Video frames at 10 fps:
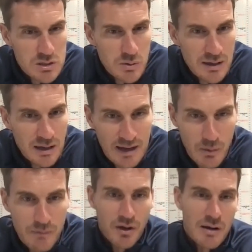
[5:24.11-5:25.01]
as we can. Now
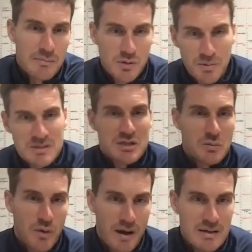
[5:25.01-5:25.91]
we've got him to a position
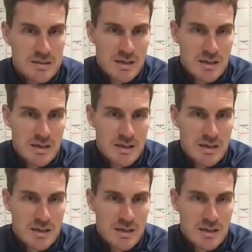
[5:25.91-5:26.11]
where he's,